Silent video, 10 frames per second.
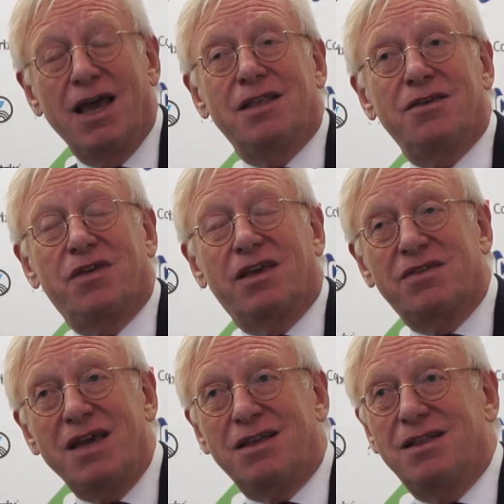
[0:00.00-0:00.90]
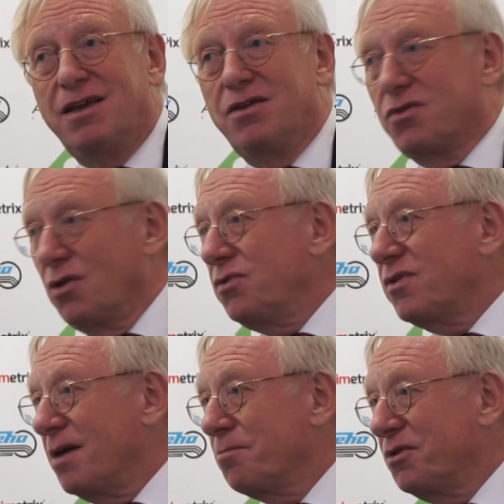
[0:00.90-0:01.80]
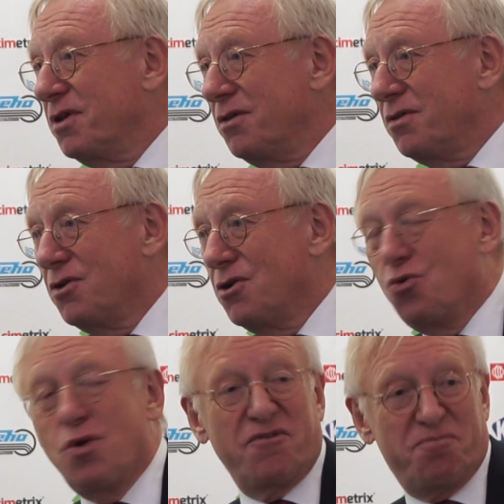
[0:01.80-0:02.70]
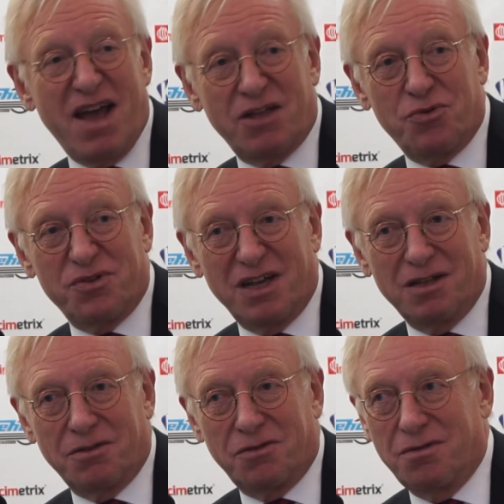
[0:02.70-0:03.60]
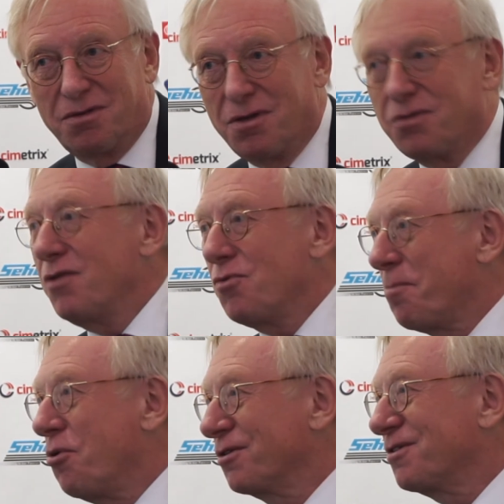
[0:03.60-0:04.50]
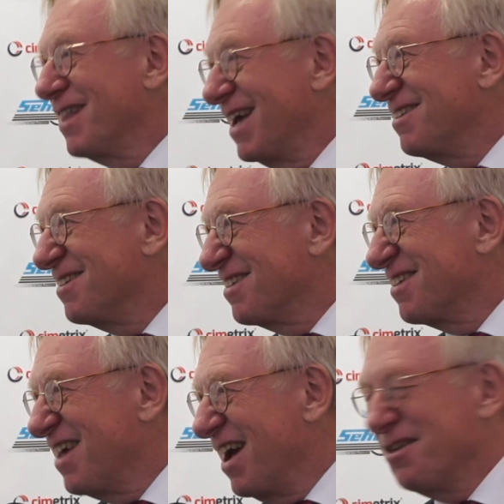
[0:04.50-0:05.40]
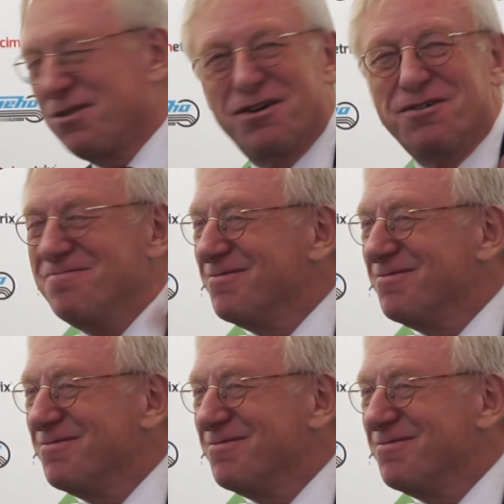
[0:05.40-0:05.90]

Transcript: it is exactly those companies who have bad results. They report the latest. Yeah, so